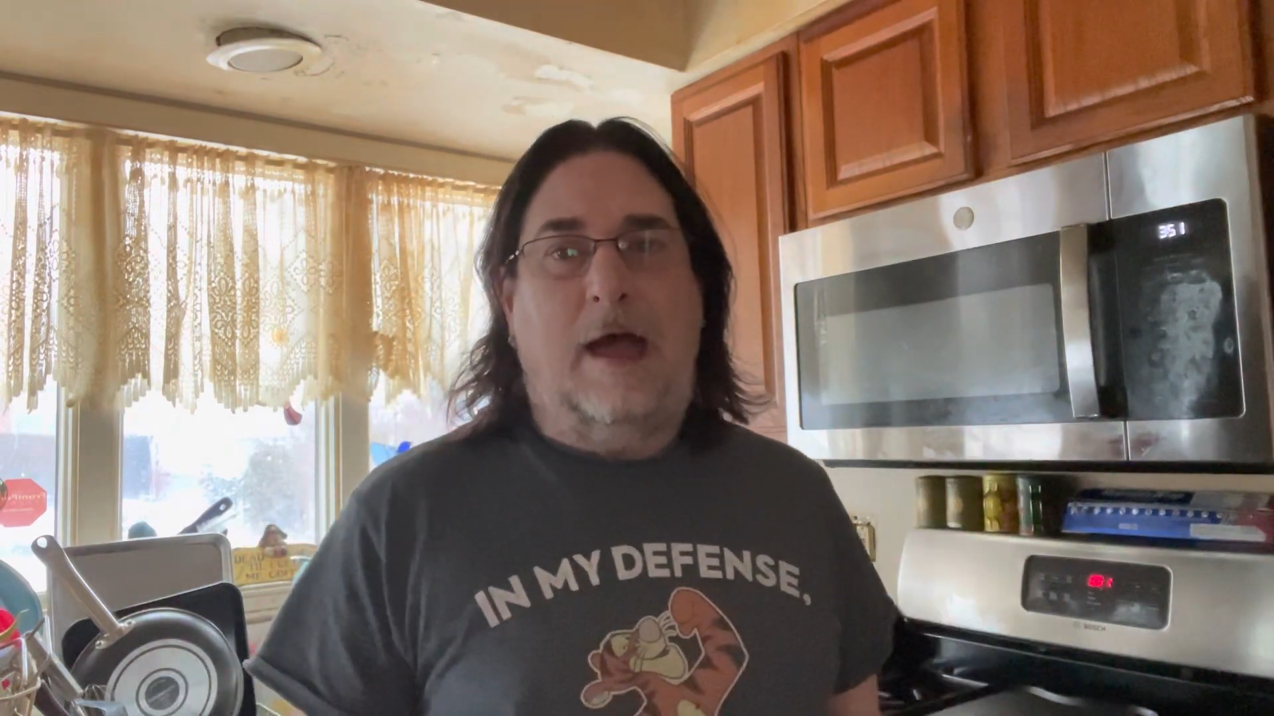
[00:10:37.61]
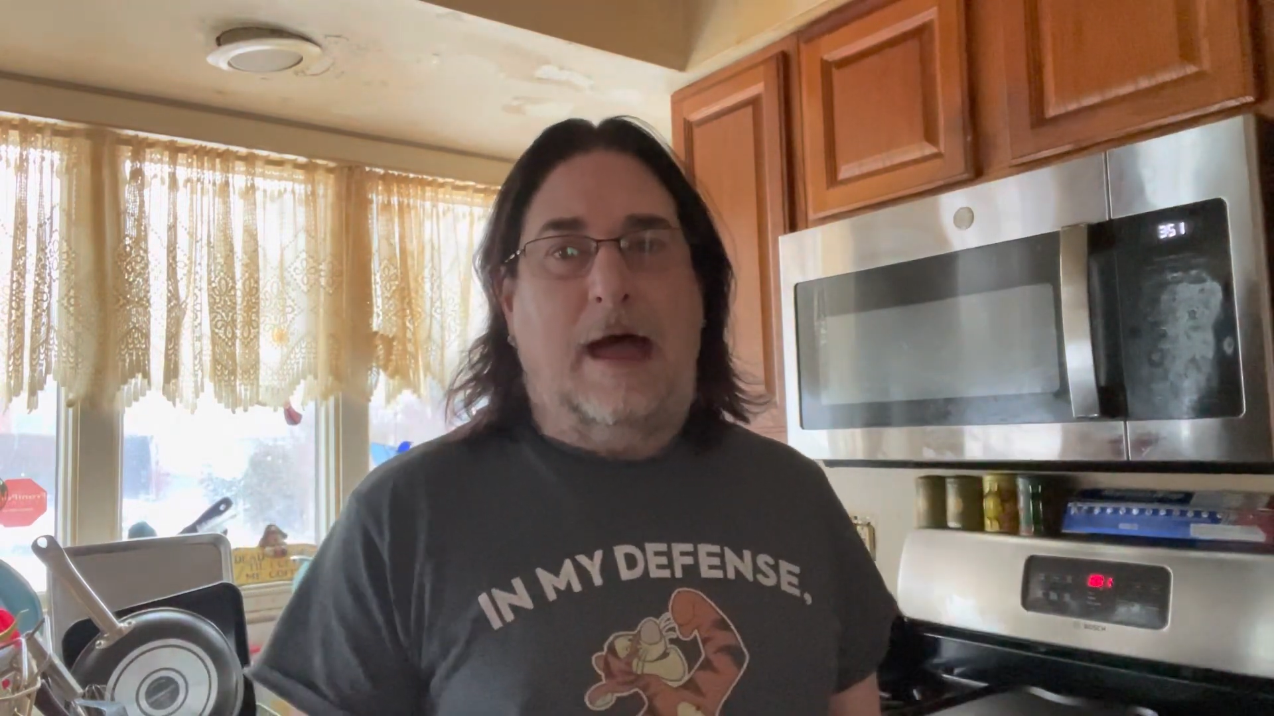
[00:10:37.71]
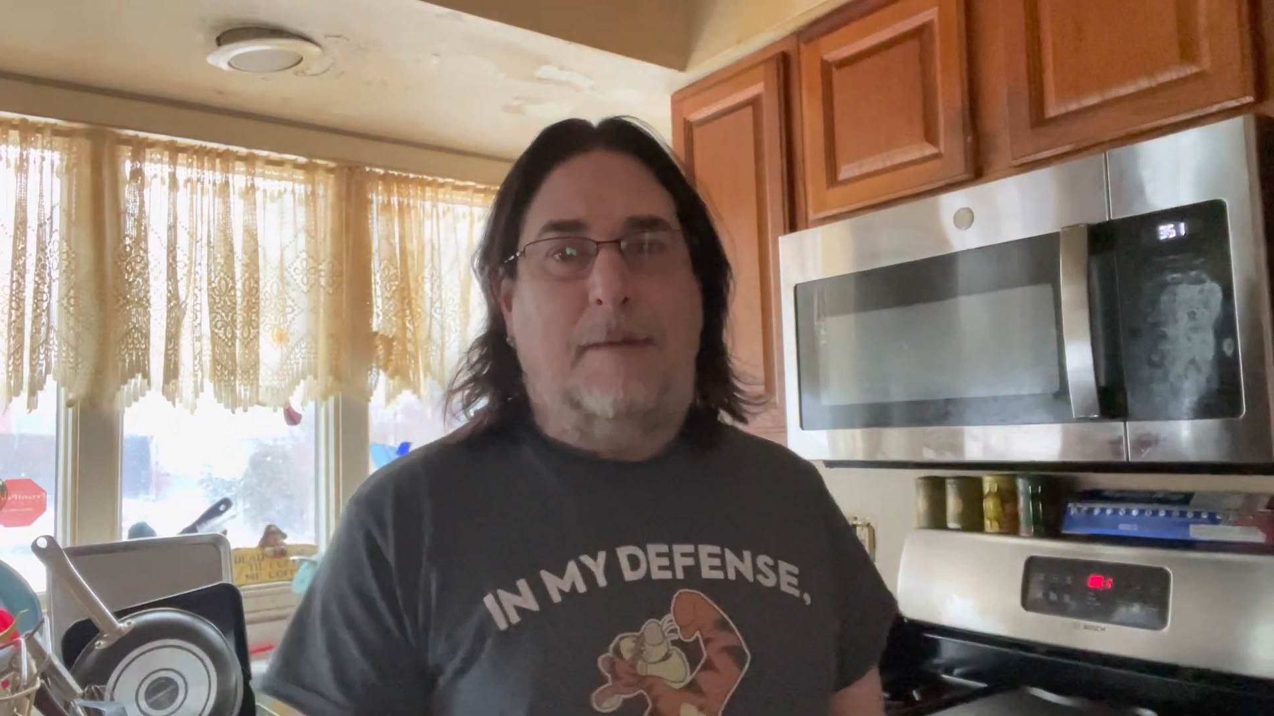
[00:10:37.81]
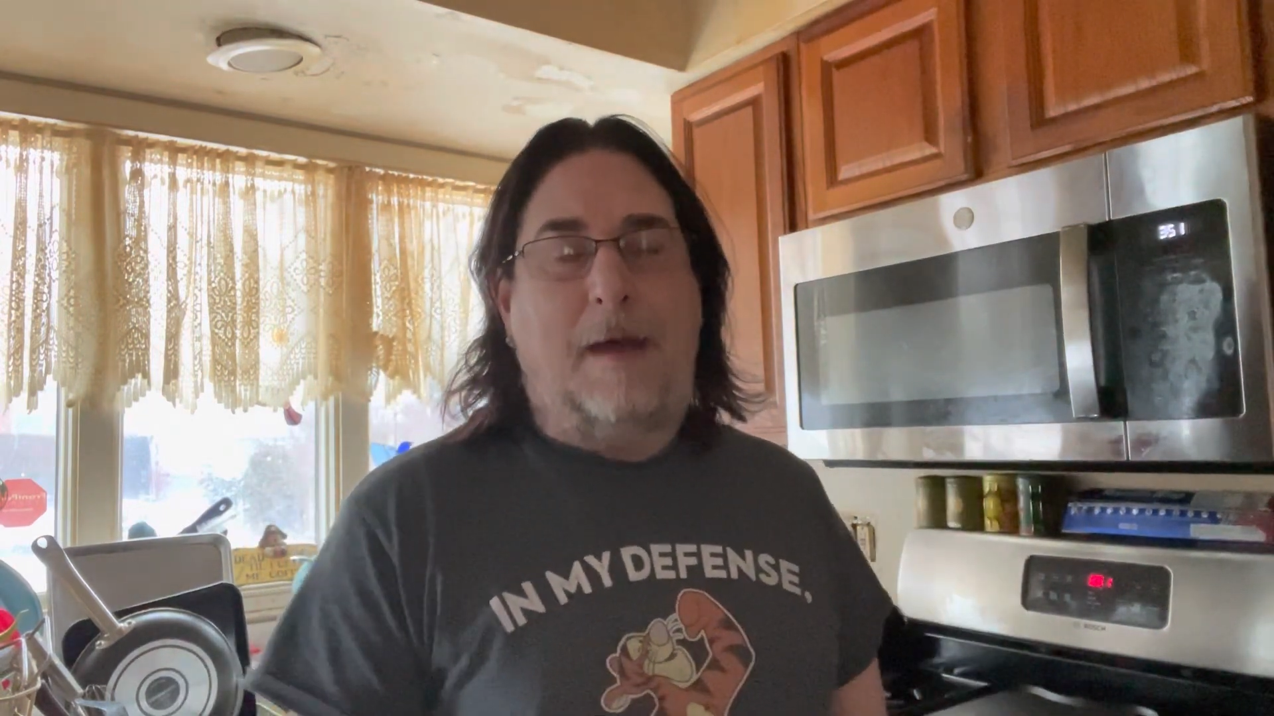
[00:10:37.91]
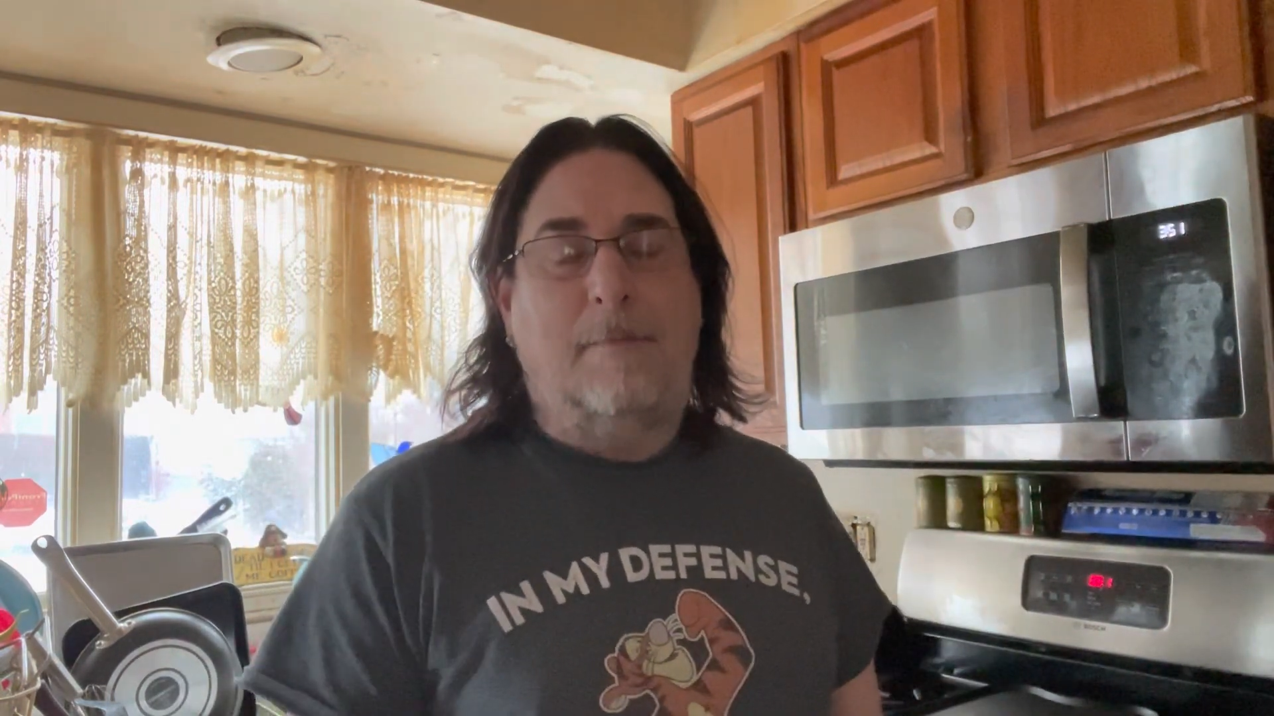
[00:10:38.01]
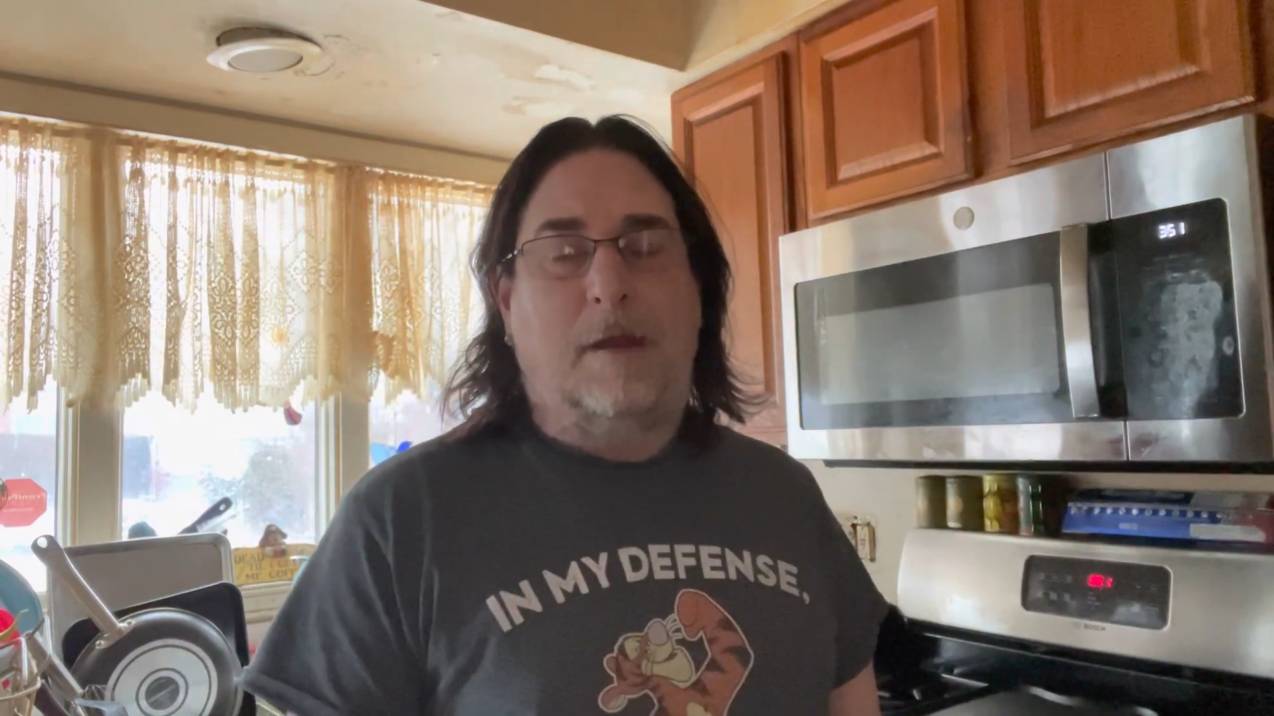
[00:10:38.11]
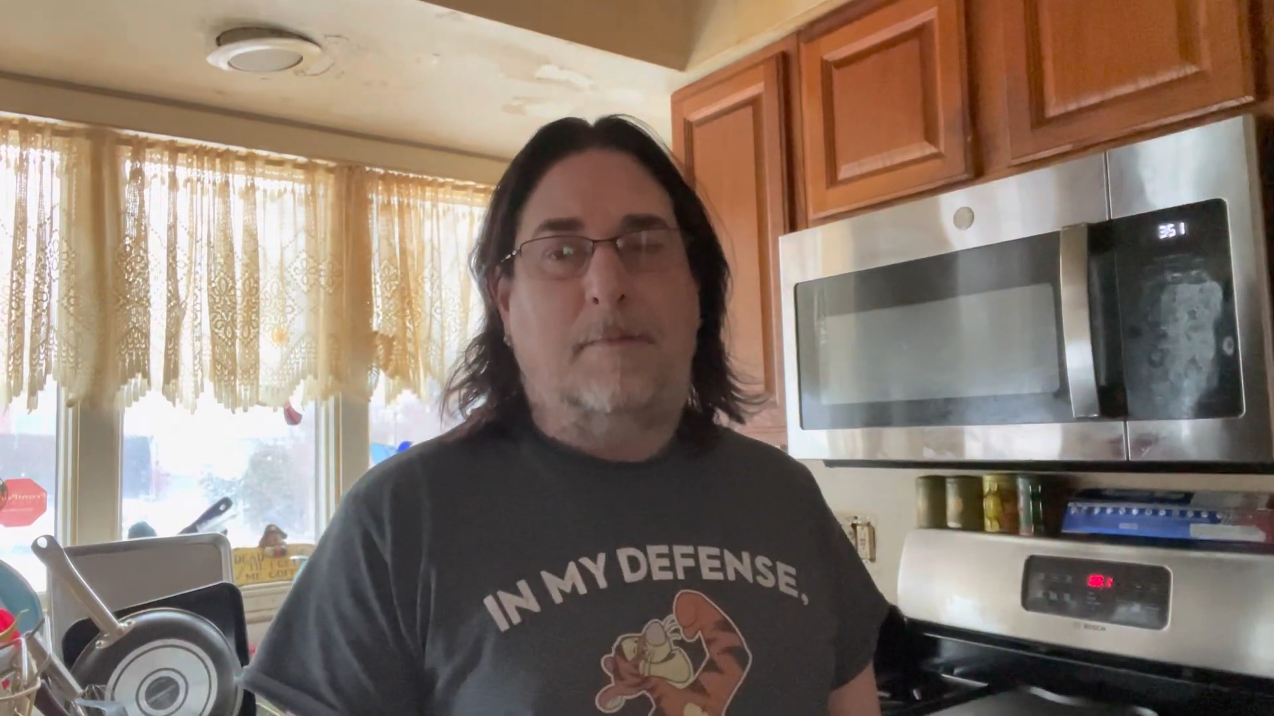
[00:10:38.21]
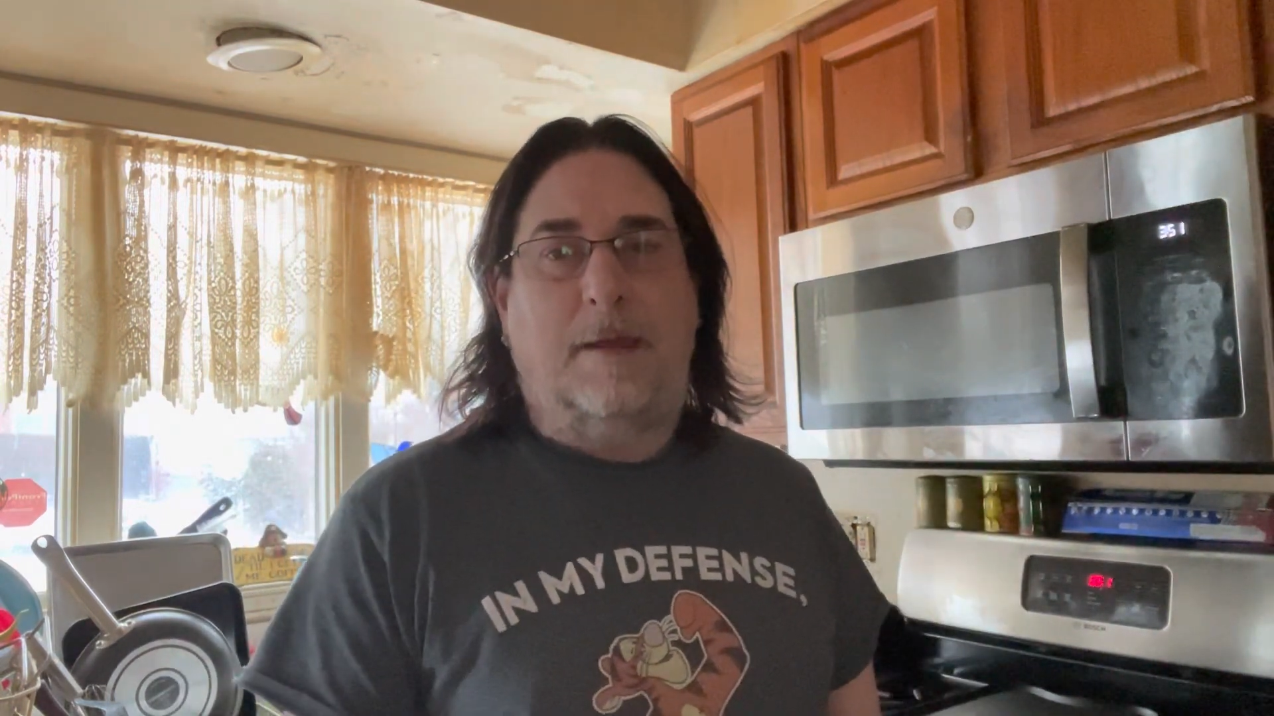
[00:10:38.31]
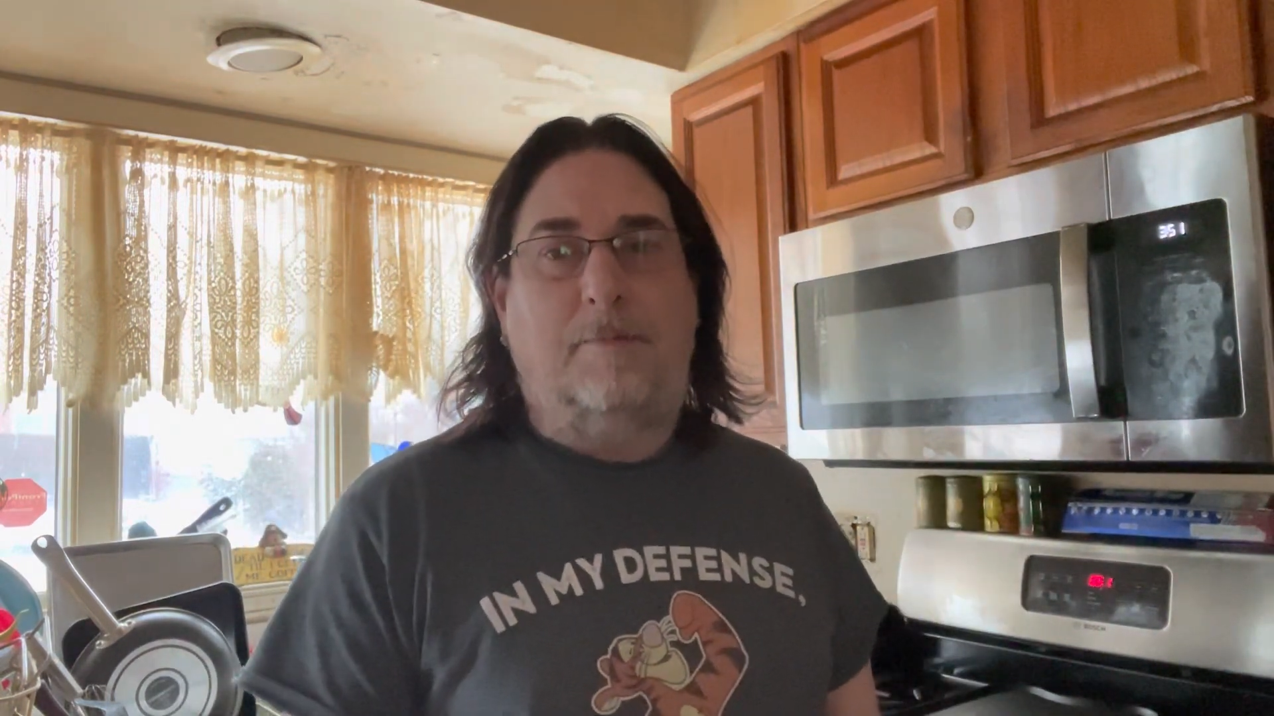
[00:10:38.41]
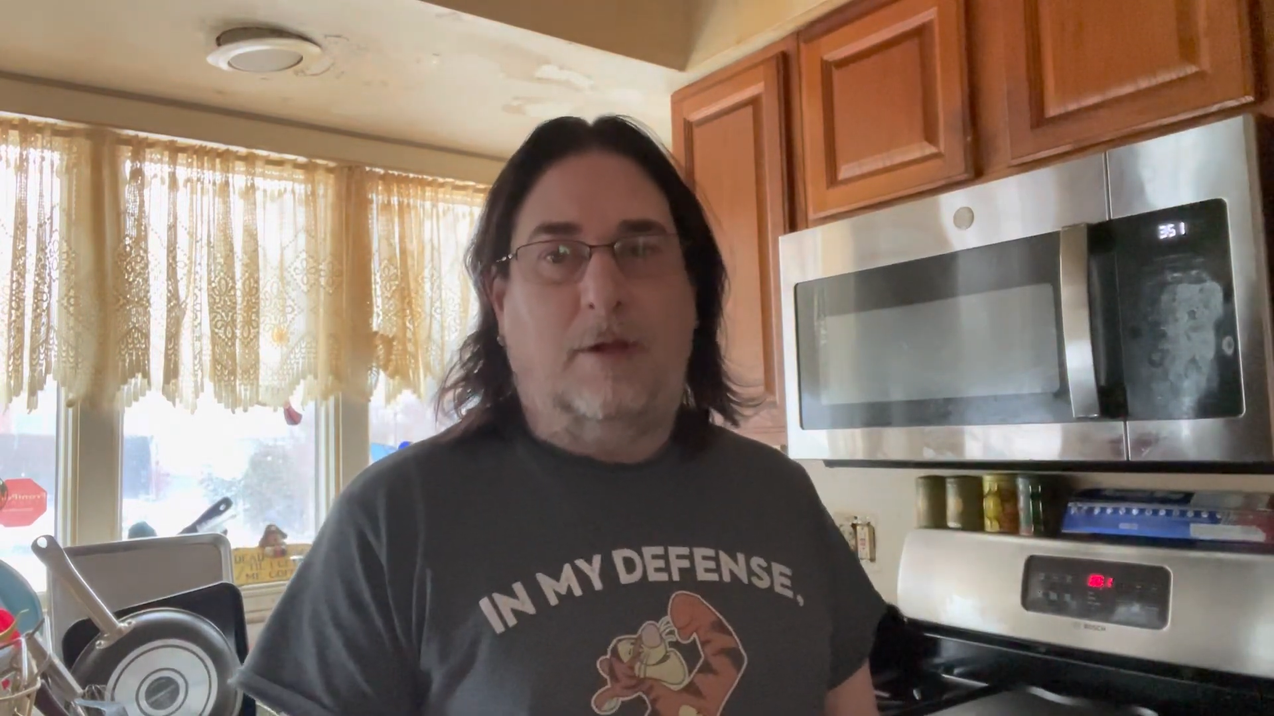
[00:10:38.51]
I'm going to be